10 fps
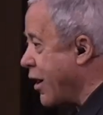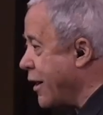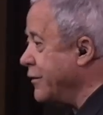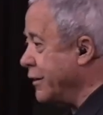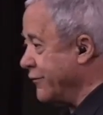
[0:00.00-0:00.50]

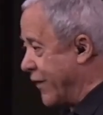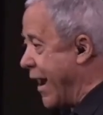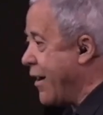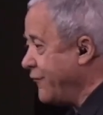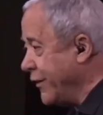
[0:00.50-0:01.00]
continent of
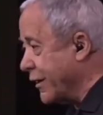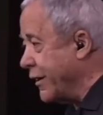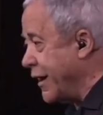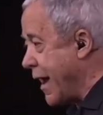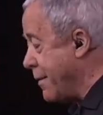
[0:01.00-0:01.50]
Africa
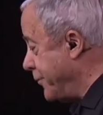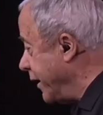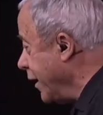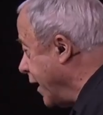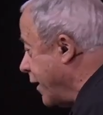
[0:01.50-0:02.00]
and
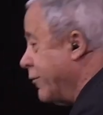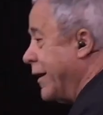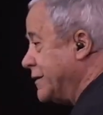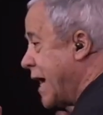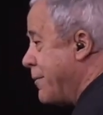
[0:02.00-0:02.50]
happening? And
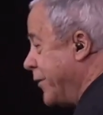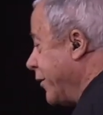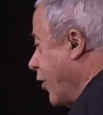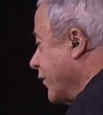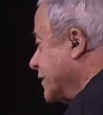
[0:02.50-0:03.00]
that's
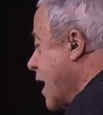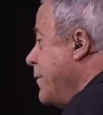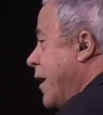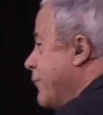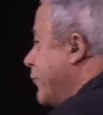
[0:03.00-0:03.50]
happening all the
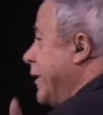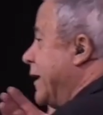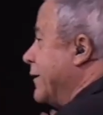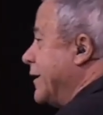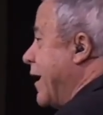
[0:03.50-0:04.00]
time. But we
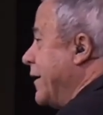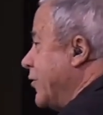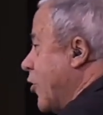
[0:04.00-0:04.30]
get kind